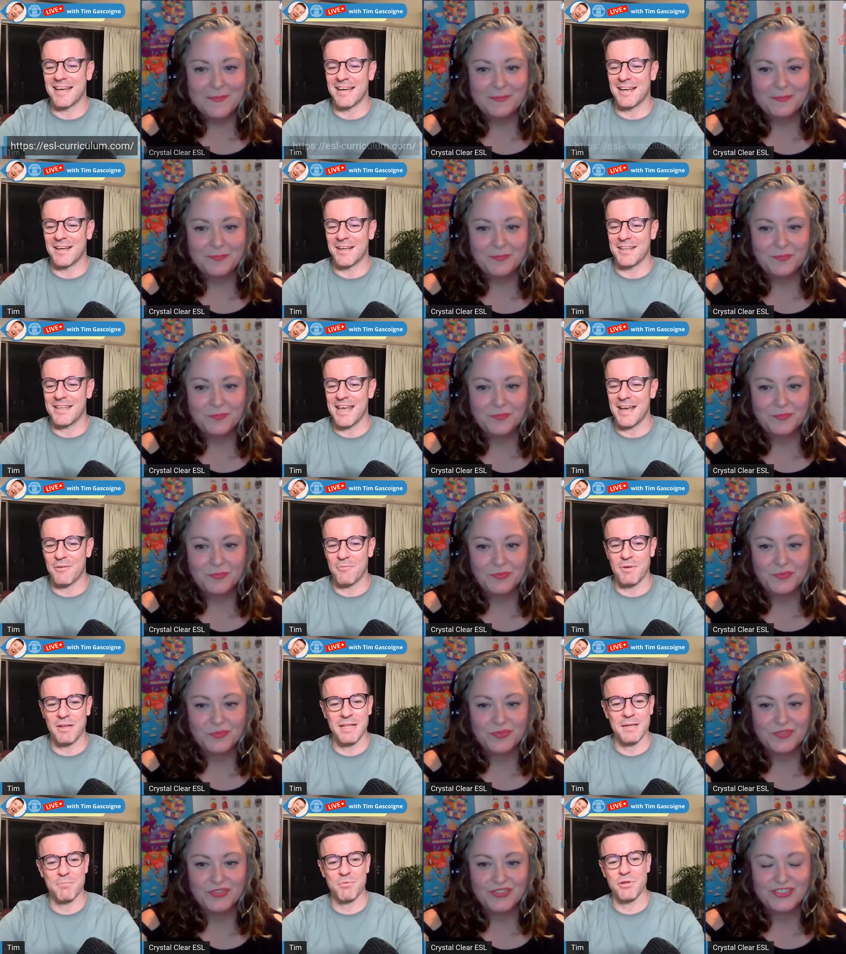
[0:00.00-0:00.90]
Speaker 1: uh, yeah,
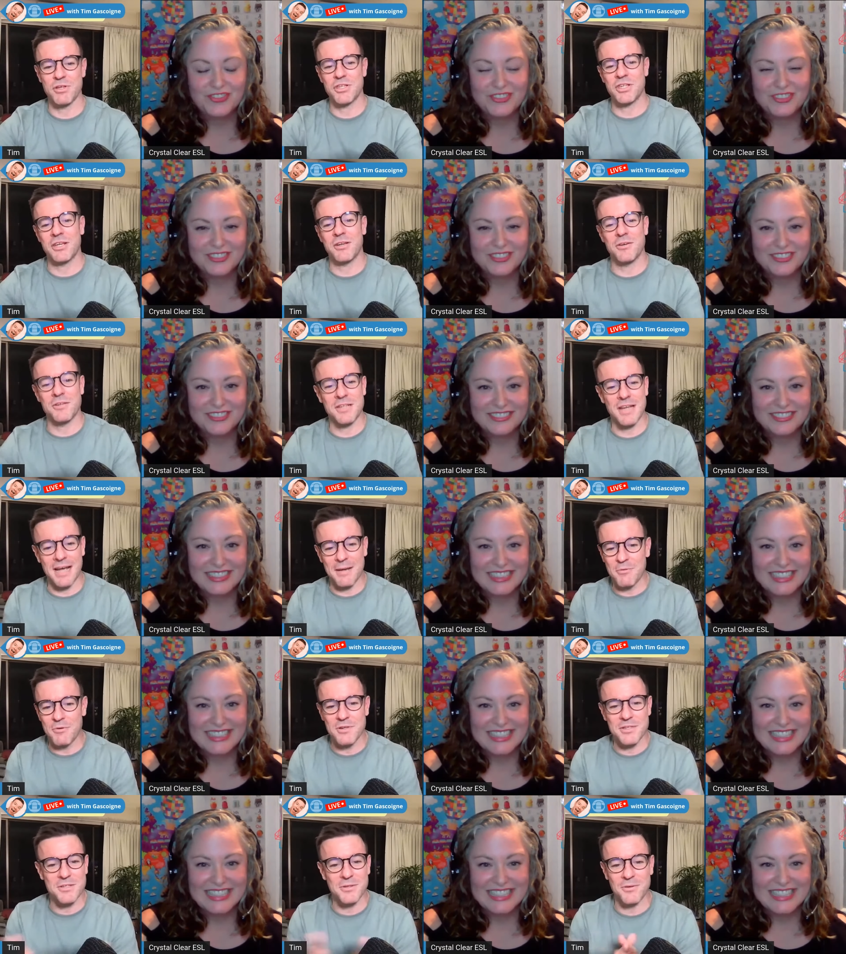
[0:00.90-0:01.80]
really appreciate your
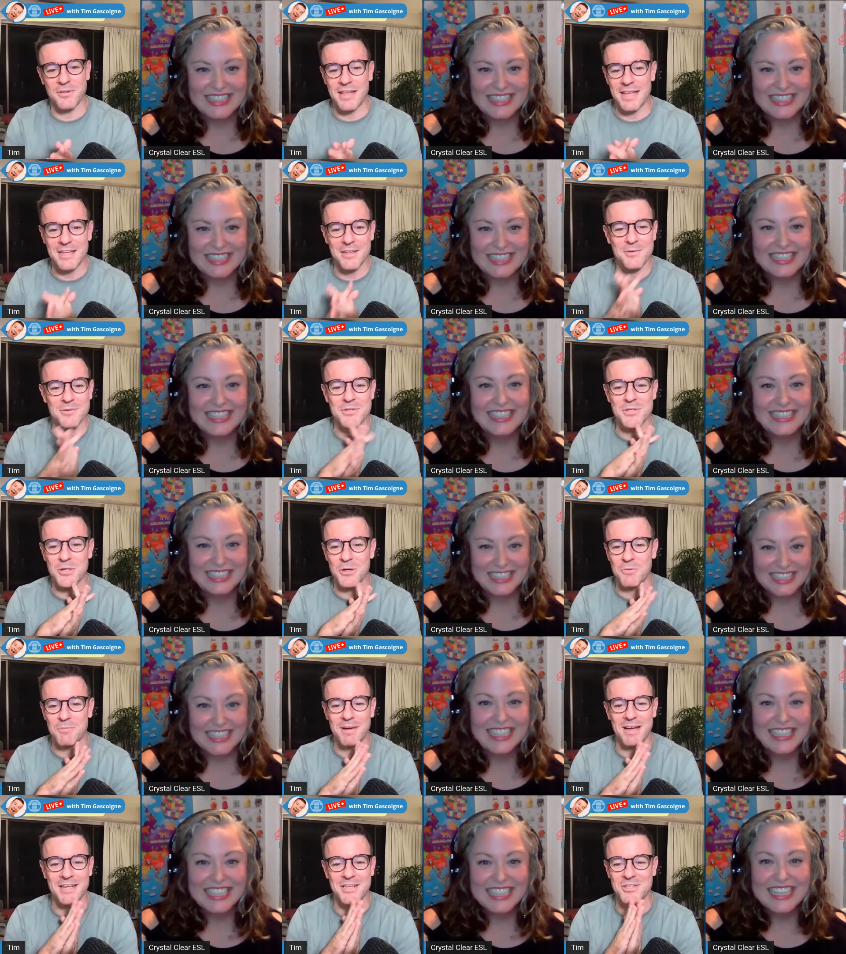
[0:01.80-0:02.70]
time, Crystal. Thank you
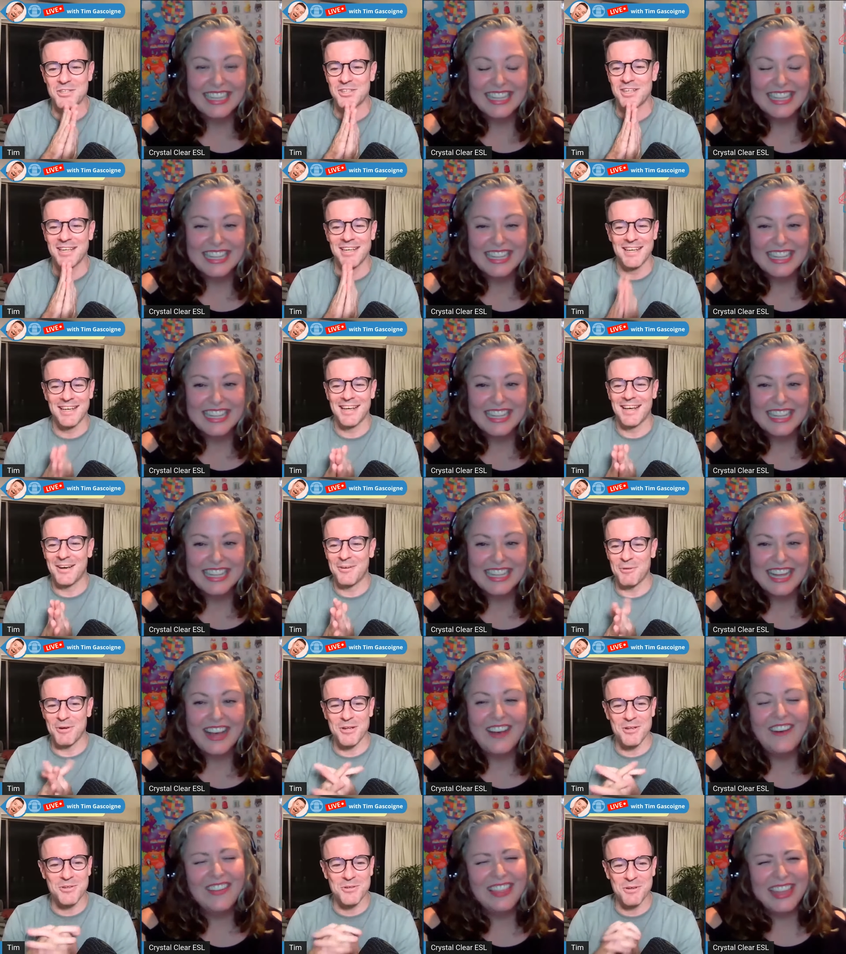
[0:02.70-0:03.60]
so much.
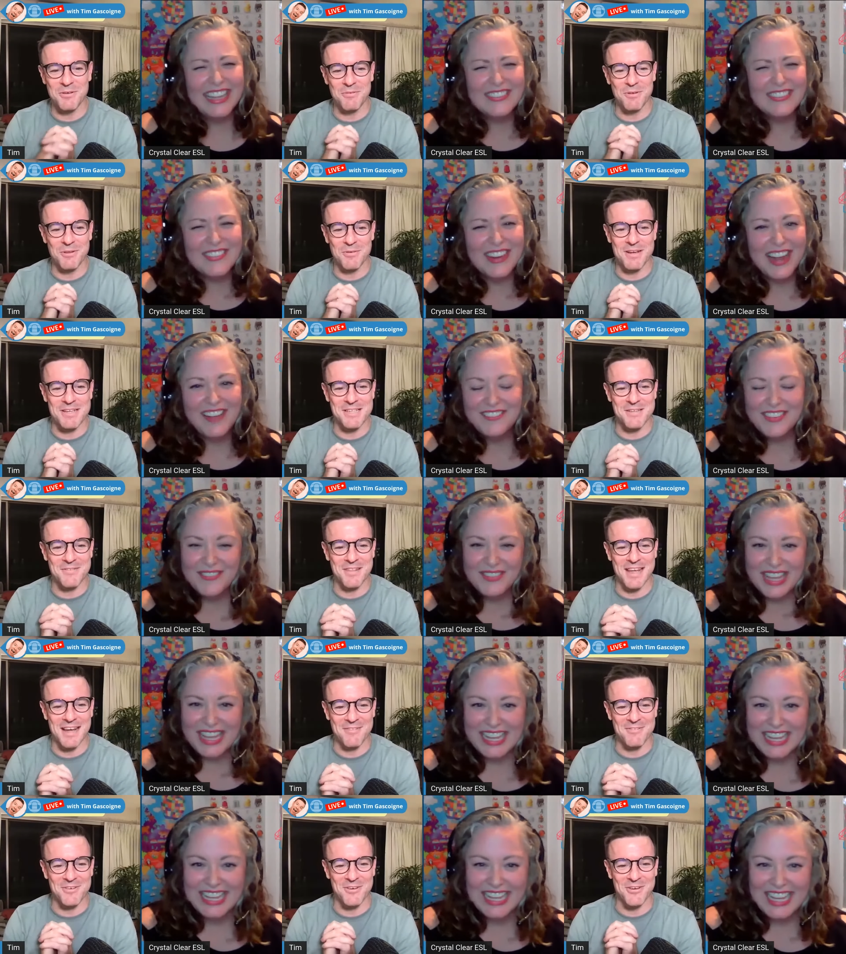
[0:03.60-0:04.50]
What are you oh, doing for the rest of
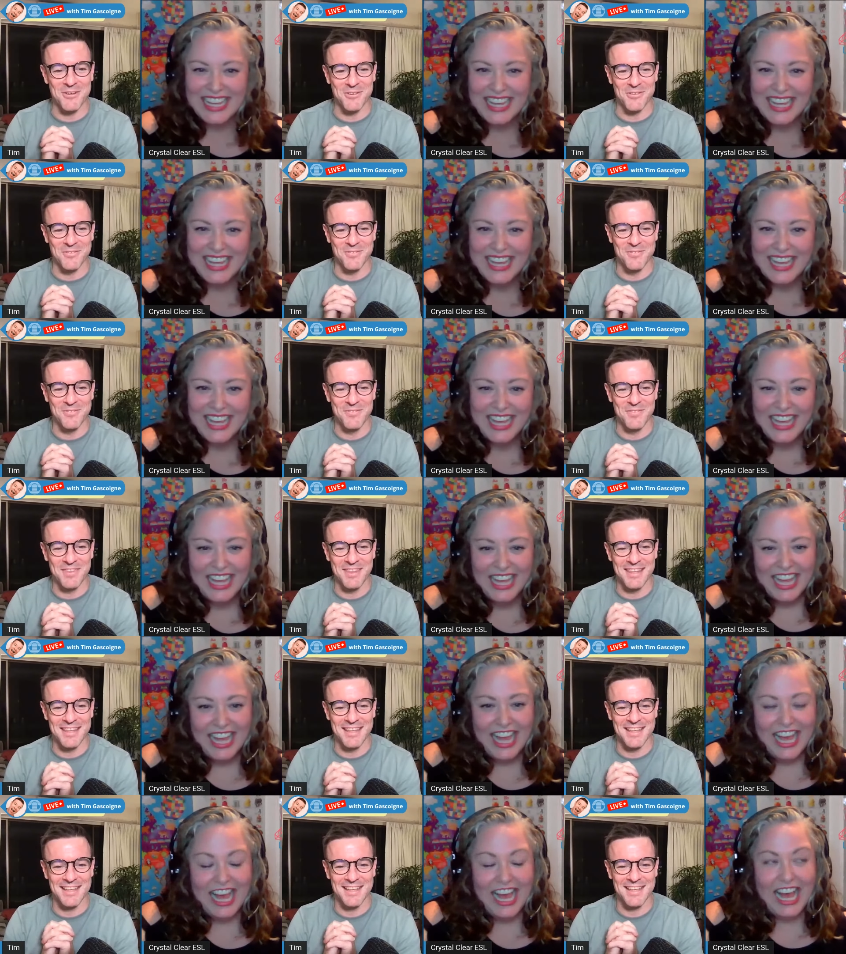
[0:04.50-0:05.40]
the me. afternoon?
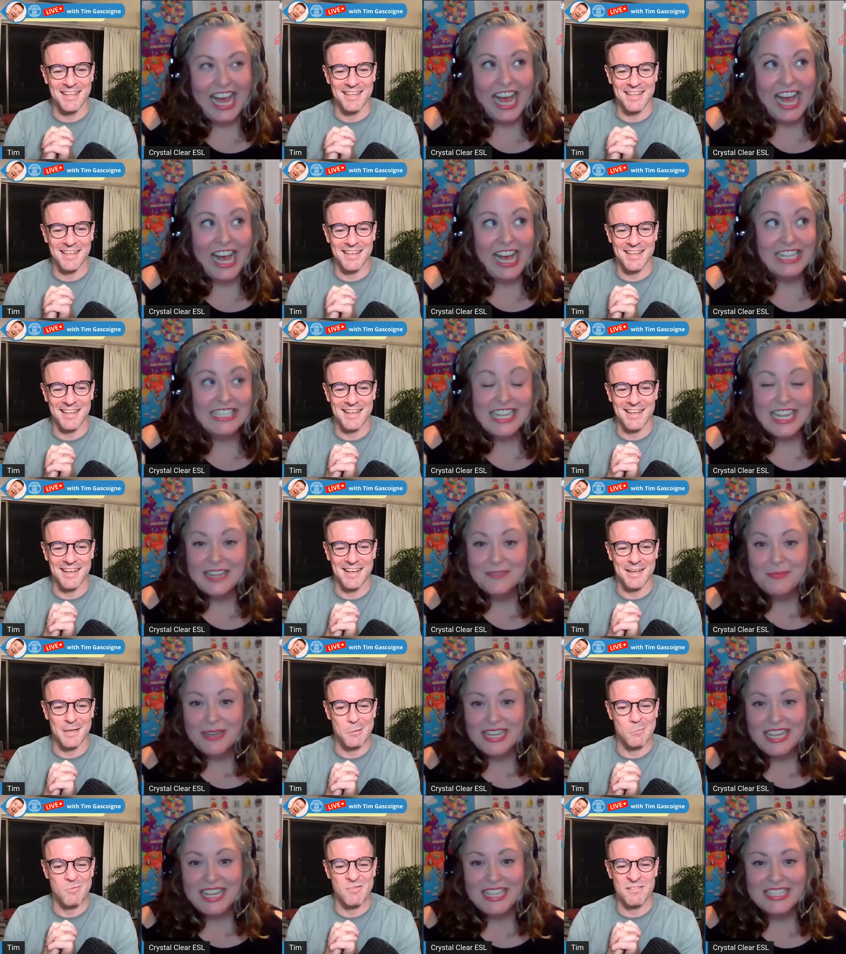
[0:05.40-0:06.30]
Speaker 2: Uh,
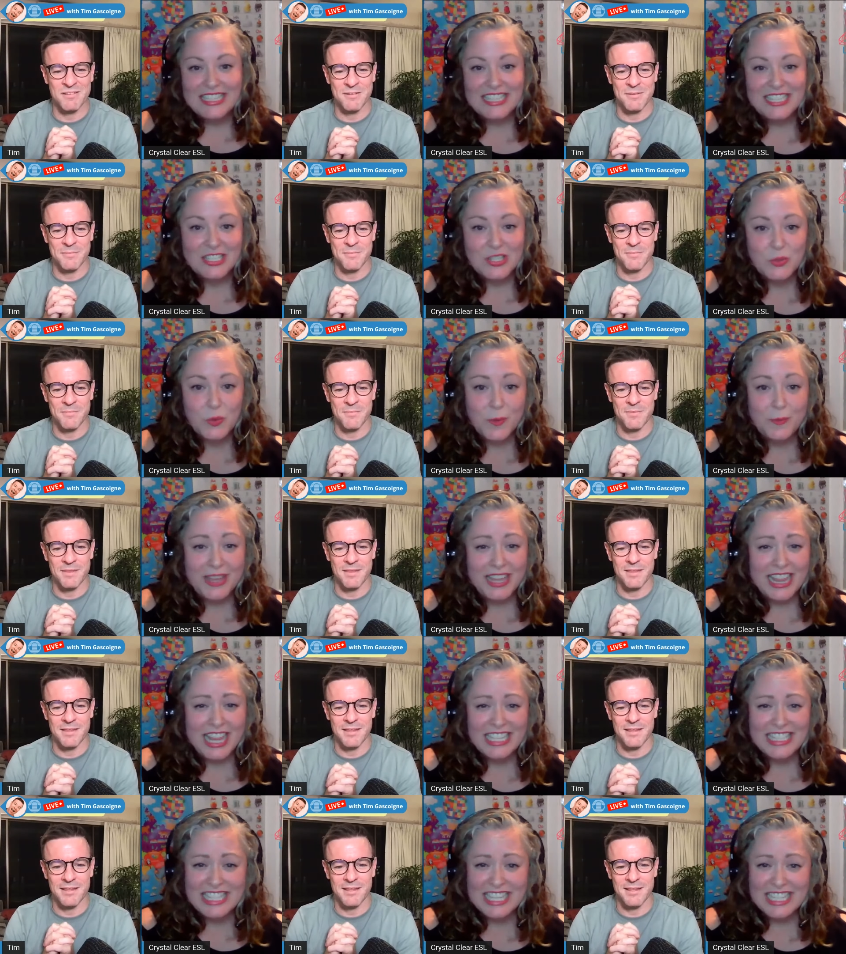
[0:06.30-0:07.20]
taking my kids to
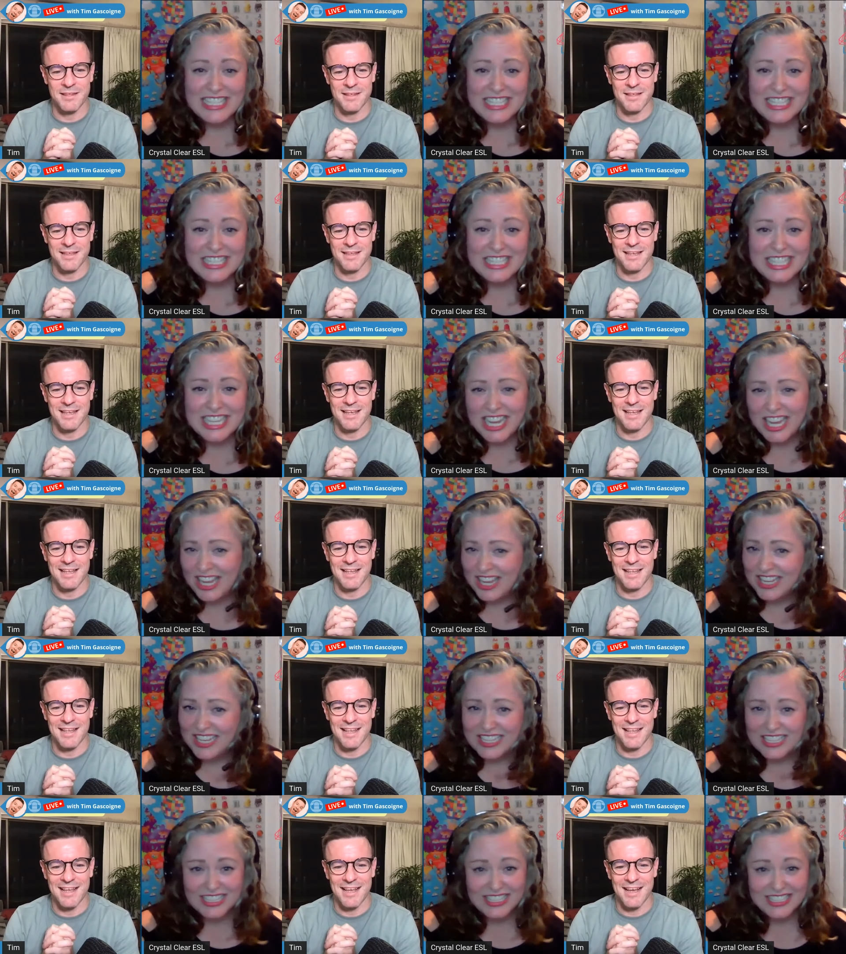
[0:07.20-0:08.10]
swimming lessons.
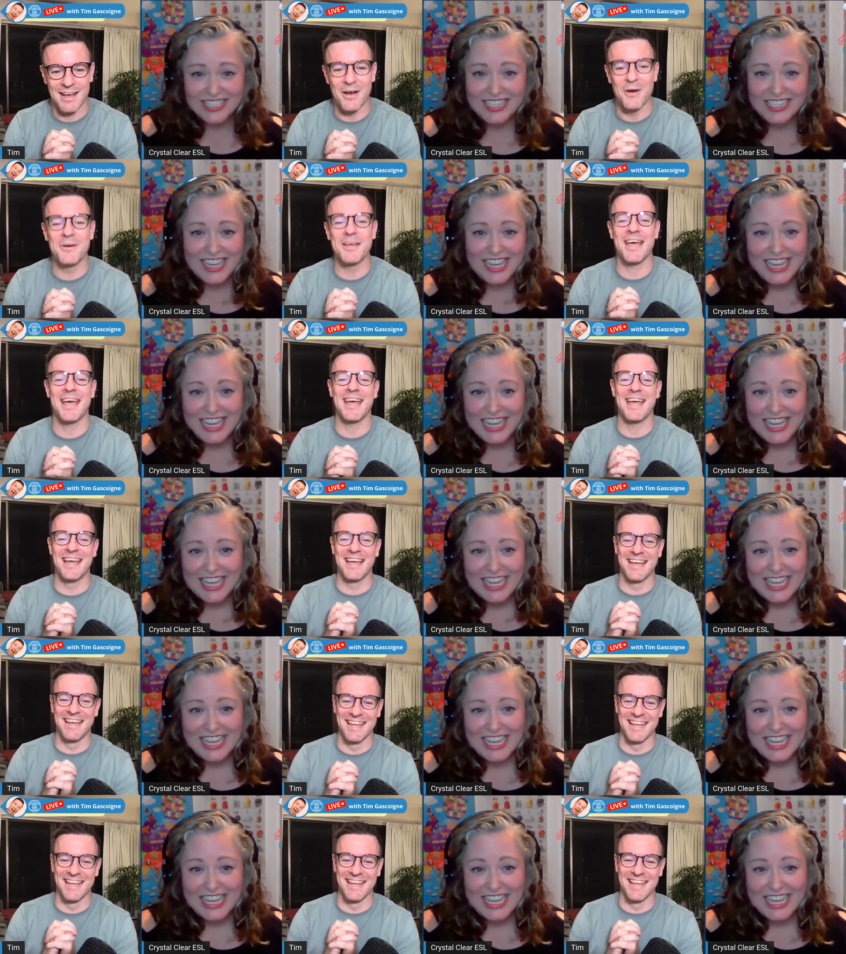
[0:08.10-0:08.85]
Okay.